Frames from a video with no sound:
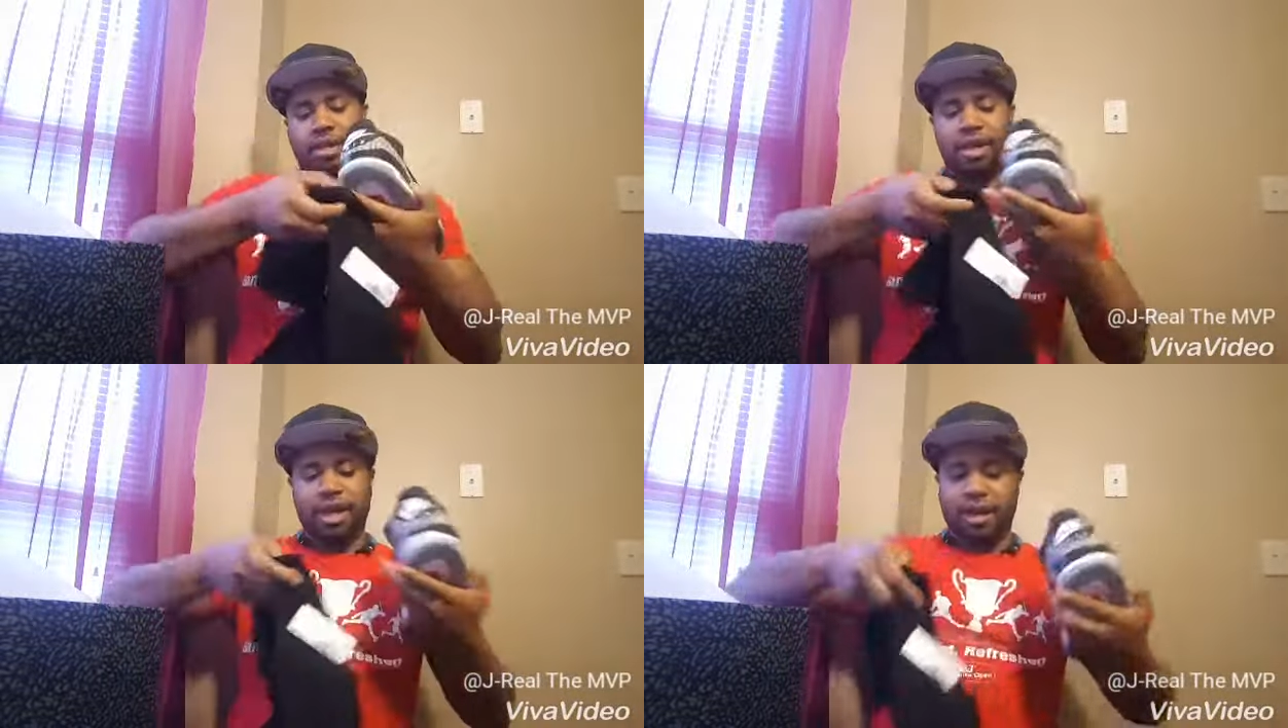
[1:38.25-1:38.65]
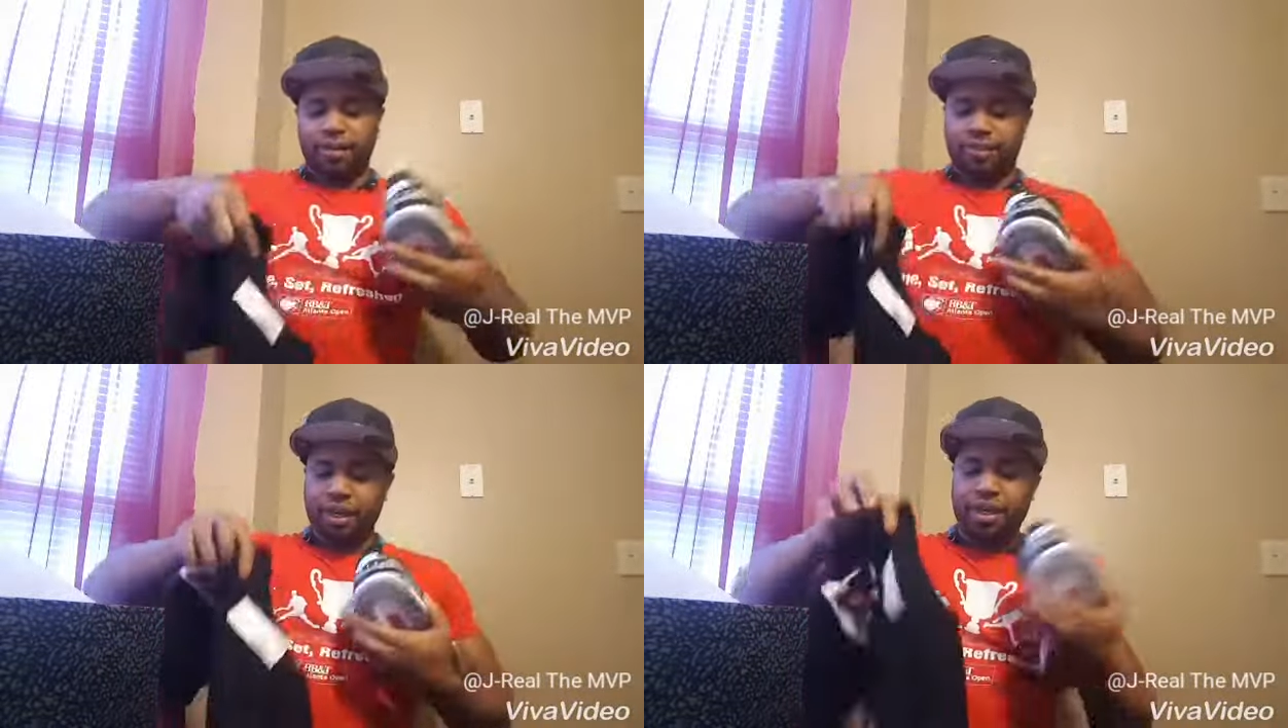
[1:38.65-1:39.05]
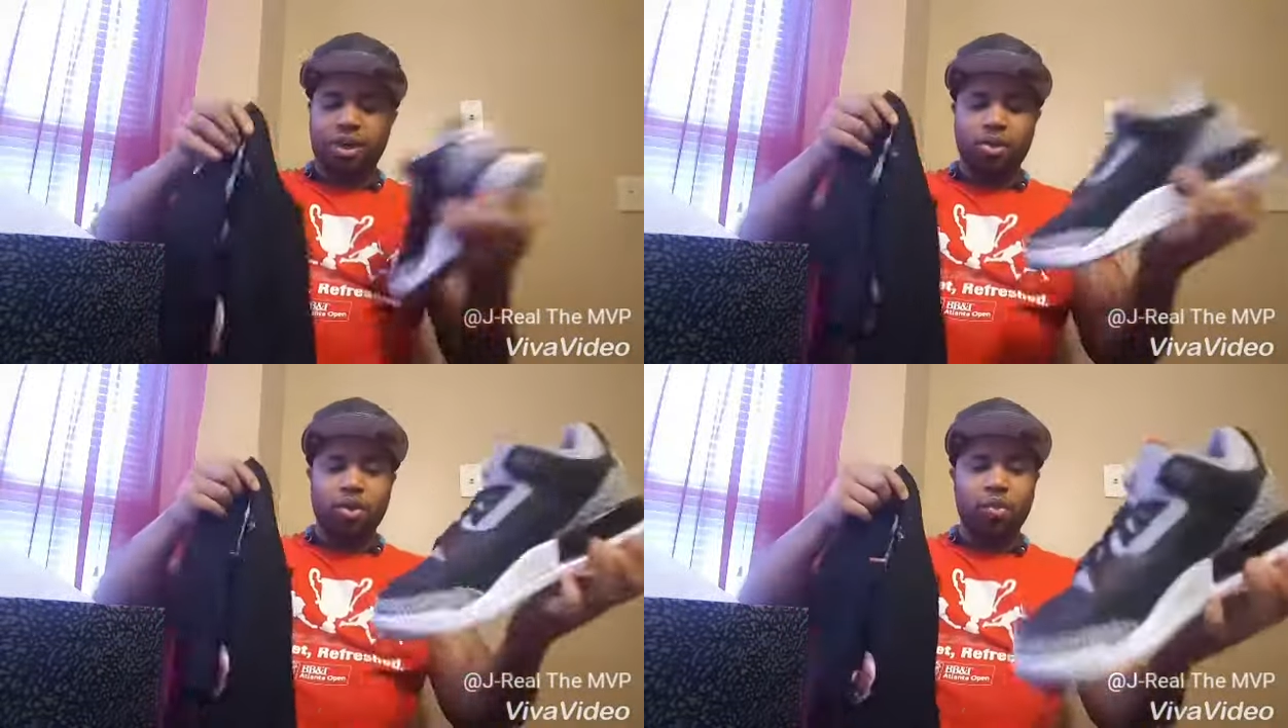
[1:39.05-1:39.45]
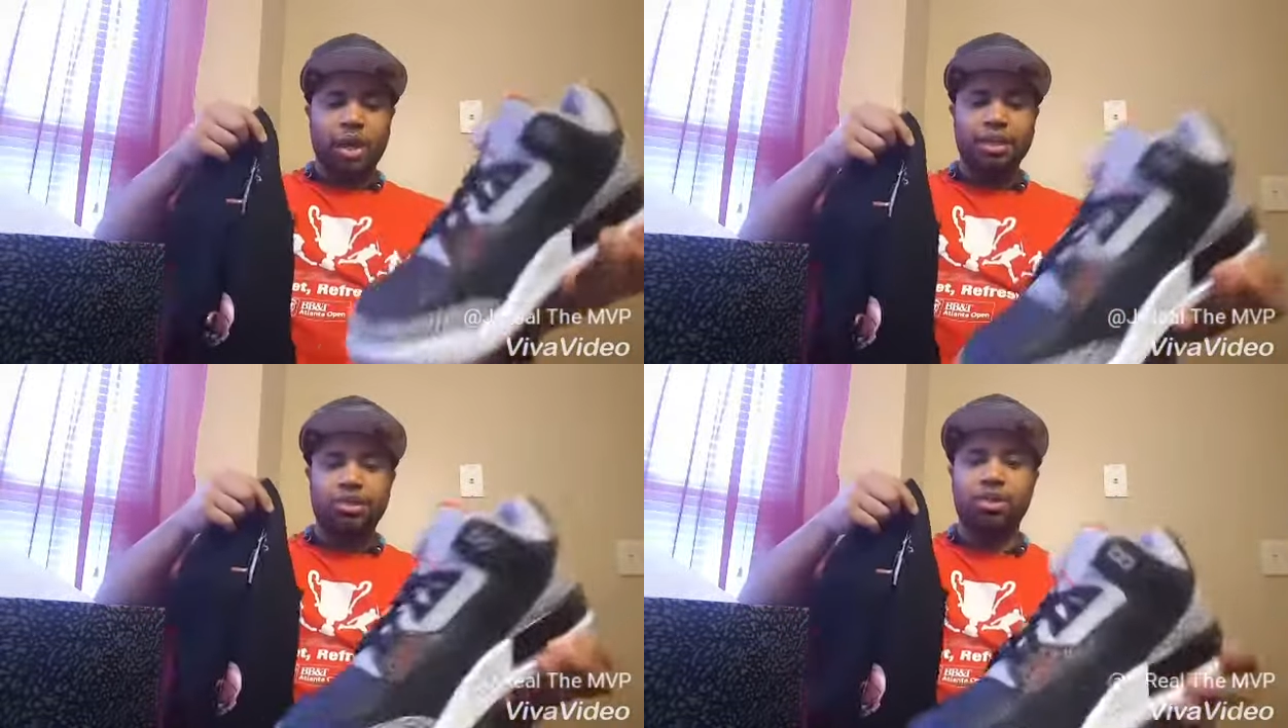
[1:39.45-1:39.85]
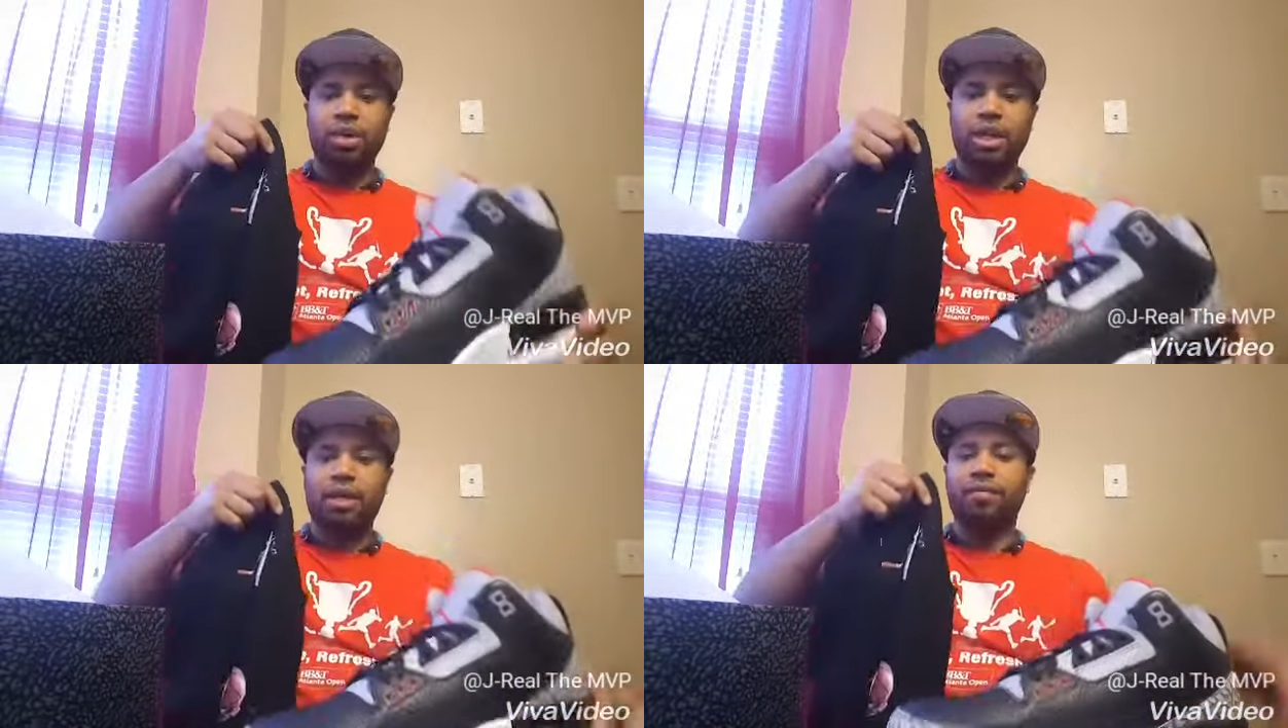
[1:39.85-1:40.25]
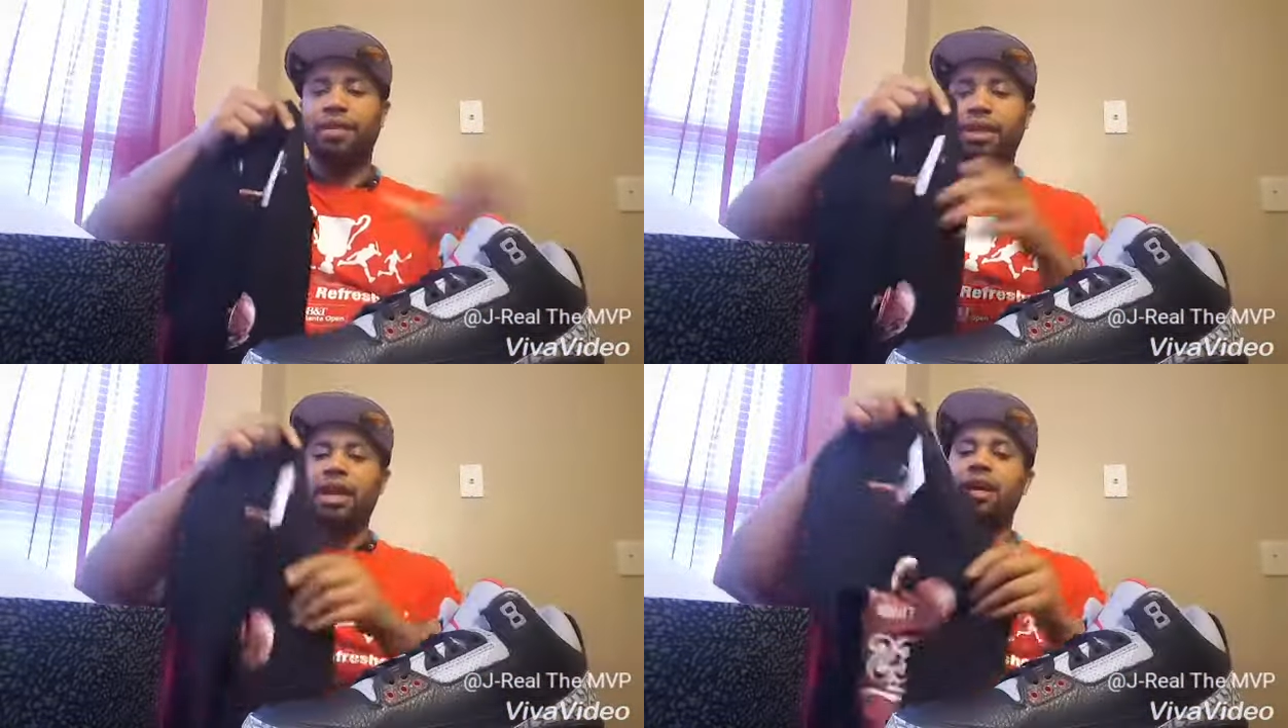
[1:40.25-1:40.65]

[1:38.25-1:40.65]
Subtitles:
And I got a fitted on the way too. I got a fitted